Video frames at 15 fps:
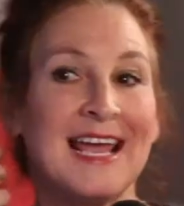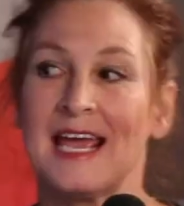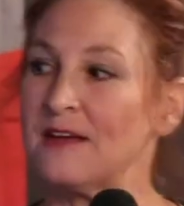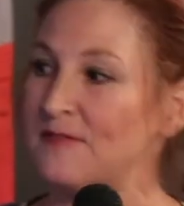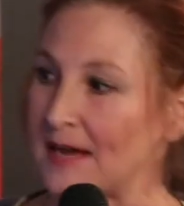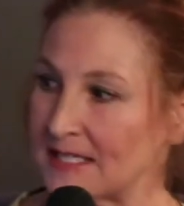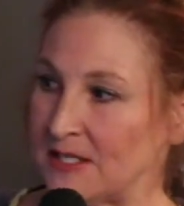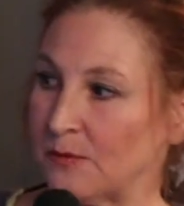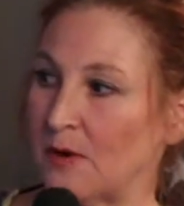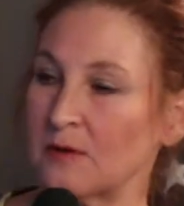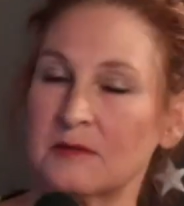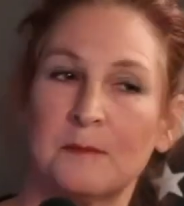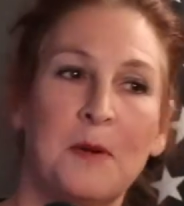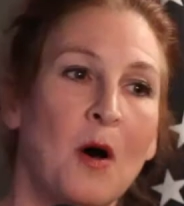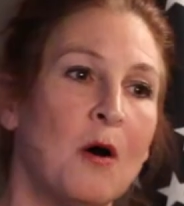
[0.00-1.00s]
In fact, he
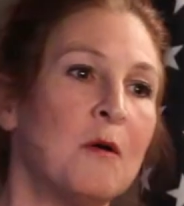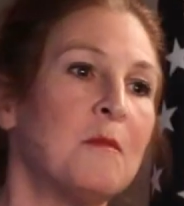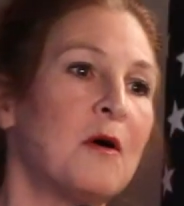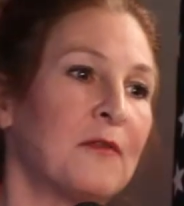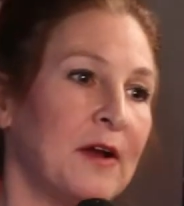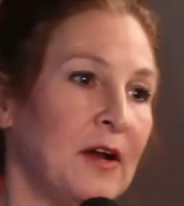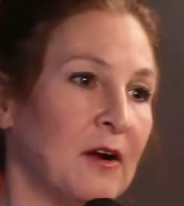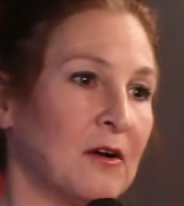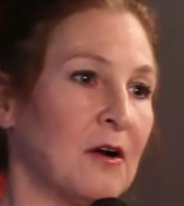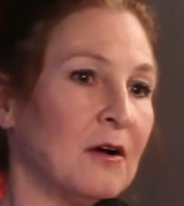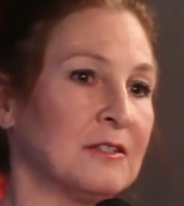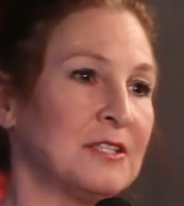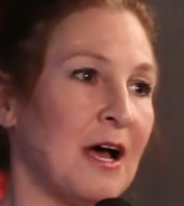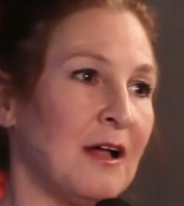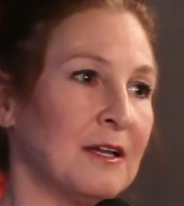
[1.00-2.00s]
wrote the poem over here
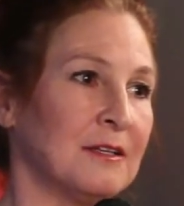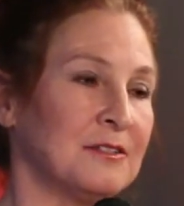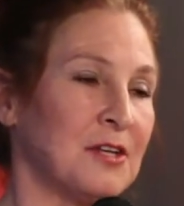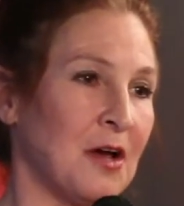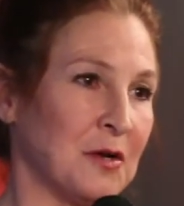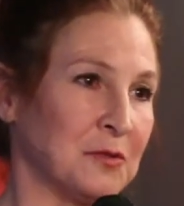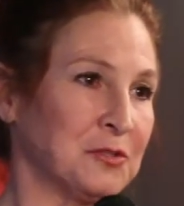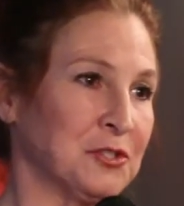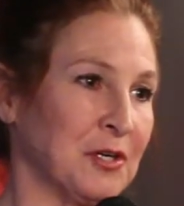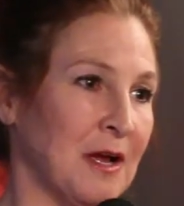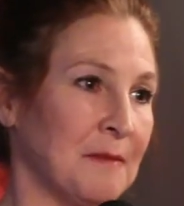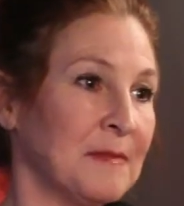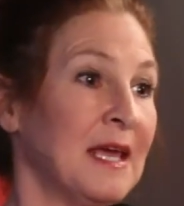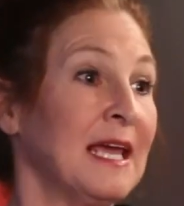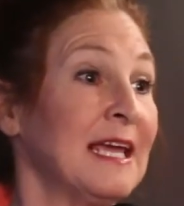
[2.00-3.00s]
called Donald
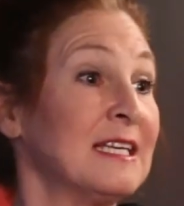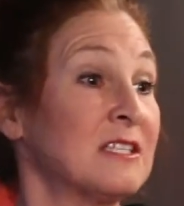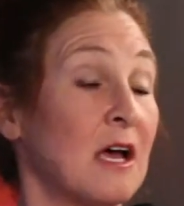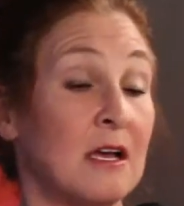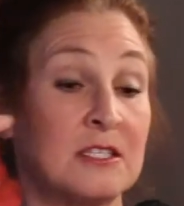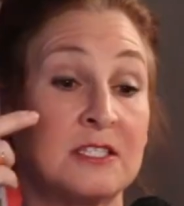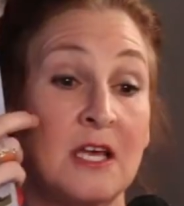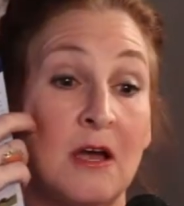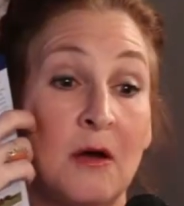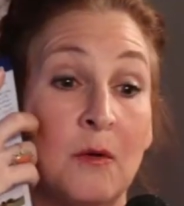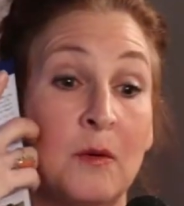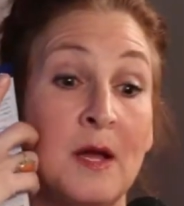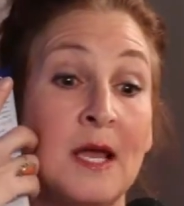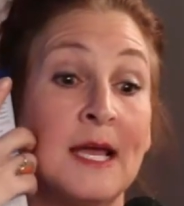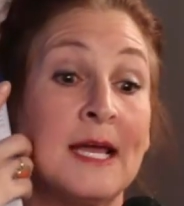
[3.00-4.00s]
Trump. He's
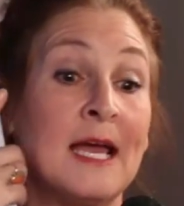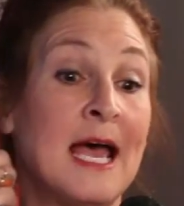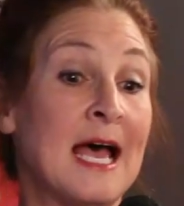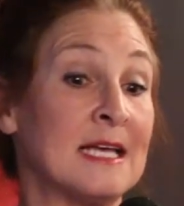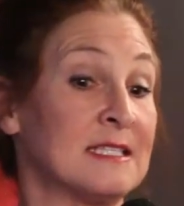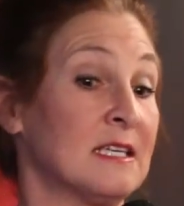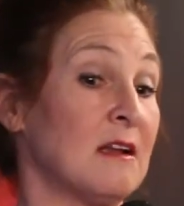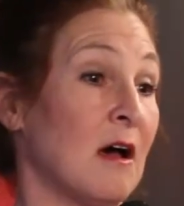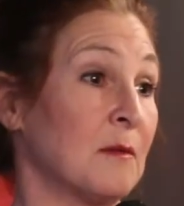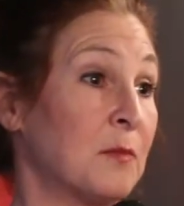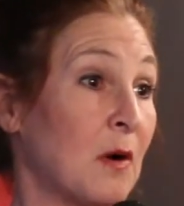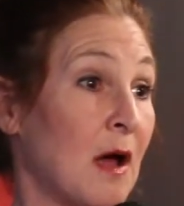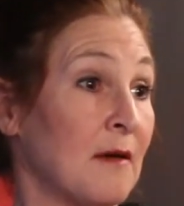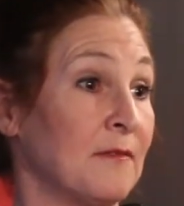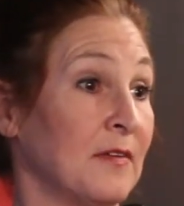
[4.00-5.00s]
also has a
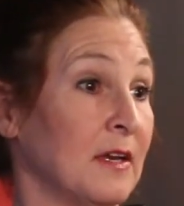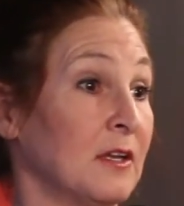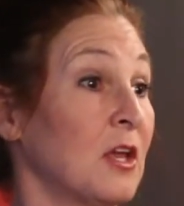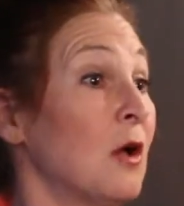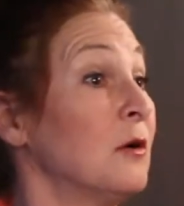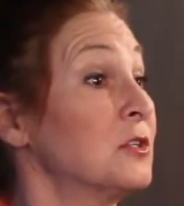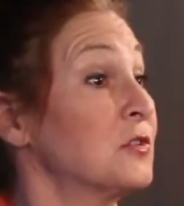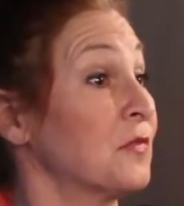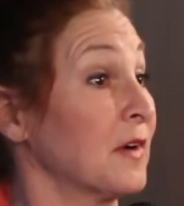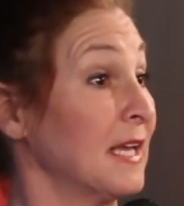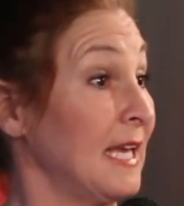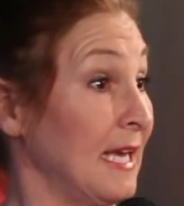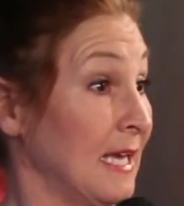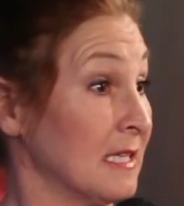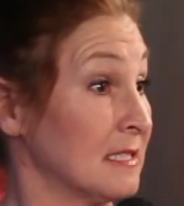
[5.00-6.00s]
nonprofit, Coach for
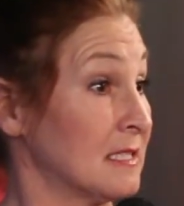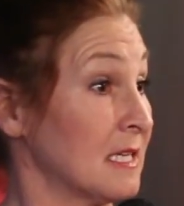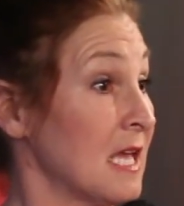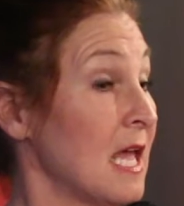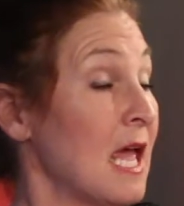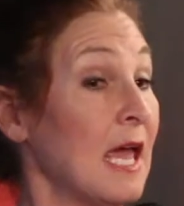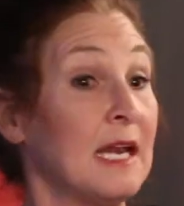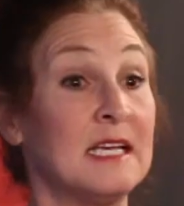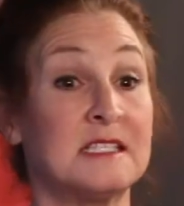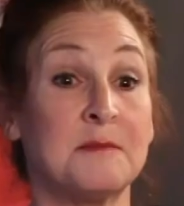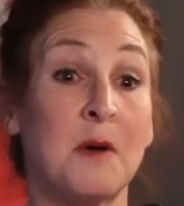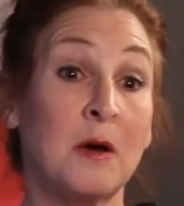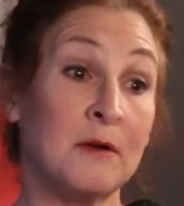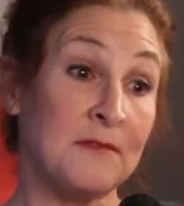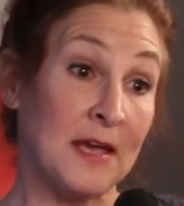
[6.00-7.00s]
Kids, and he's a
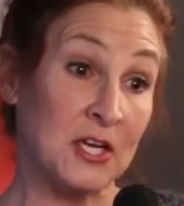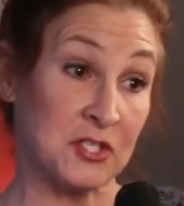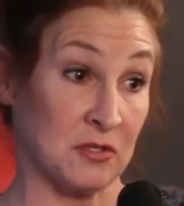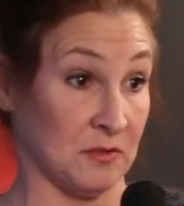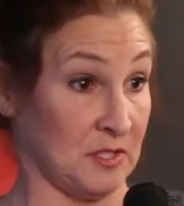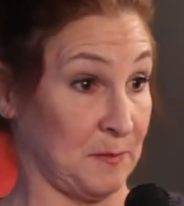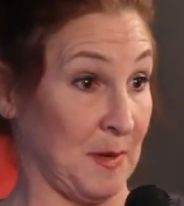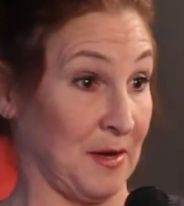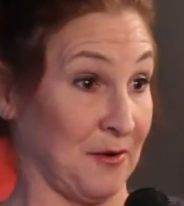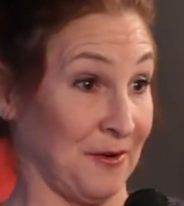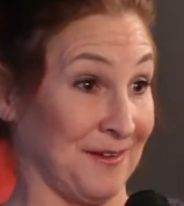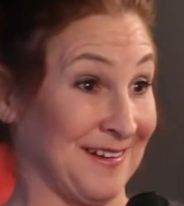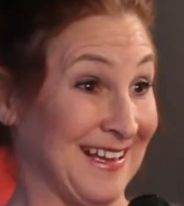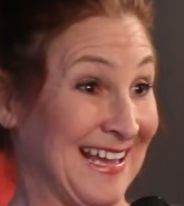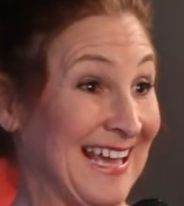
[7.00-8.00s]
motivational speaker.